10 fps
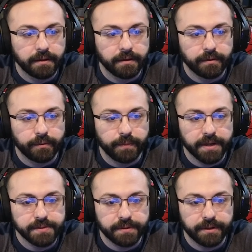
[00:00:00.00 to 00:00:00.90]
We might
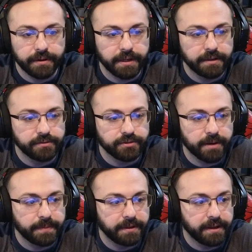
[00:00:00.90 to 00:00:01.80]
as well go ahead and
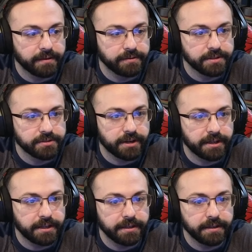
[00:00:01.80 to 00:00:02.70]
drop it down, just try to
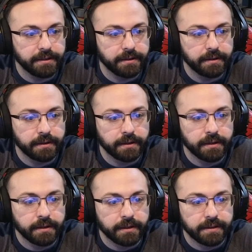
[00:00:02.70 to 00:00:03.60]
get it.
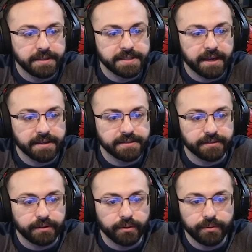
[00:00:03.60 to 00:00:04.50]
These guys
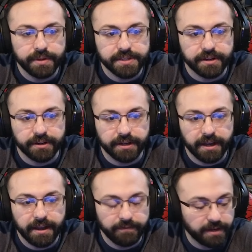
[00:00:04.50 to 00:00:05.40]
are always hard. I
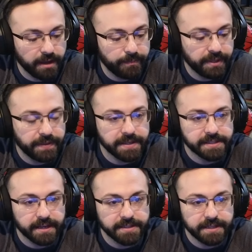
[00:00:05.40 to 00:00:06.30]
have not beat these
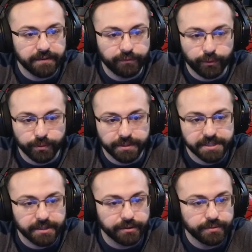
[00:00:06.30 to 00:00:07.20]
guys yet, full
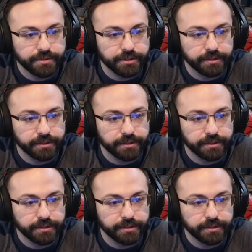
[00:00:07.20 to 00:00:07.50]
disclosure.